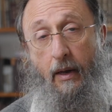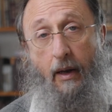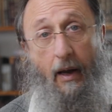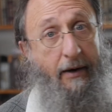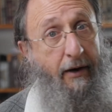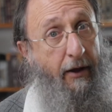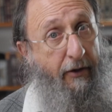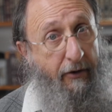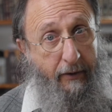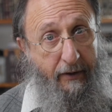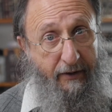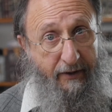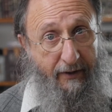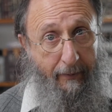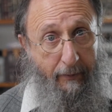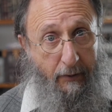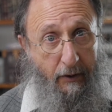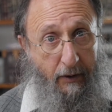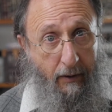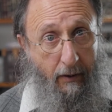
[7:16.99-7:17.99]
Another
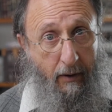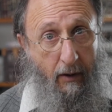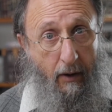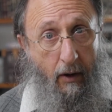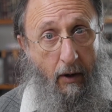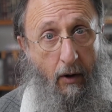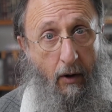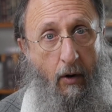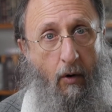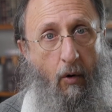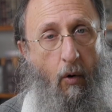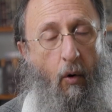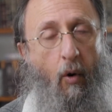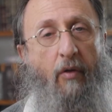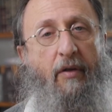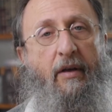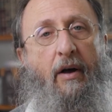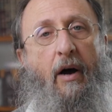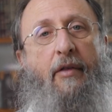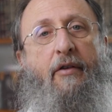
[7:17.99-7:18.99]
exception, all the